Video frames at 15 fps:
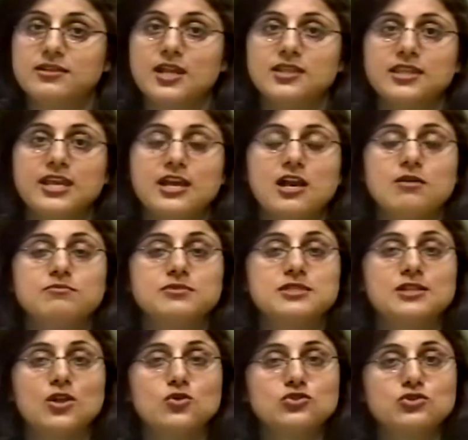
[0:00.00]
Nothing comes
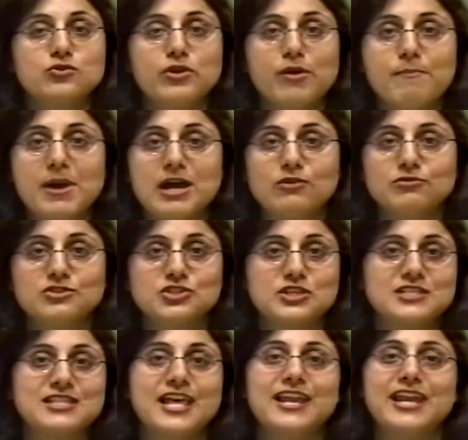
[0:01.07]
close to your mouth,
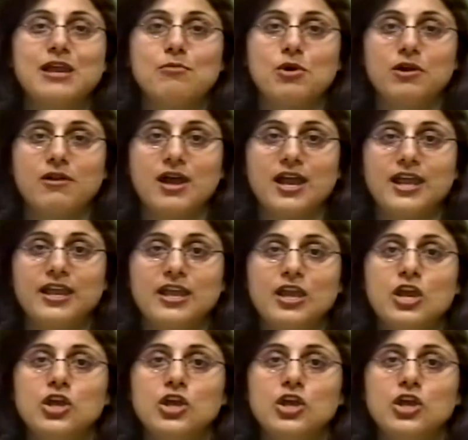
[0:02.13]
just like MRI.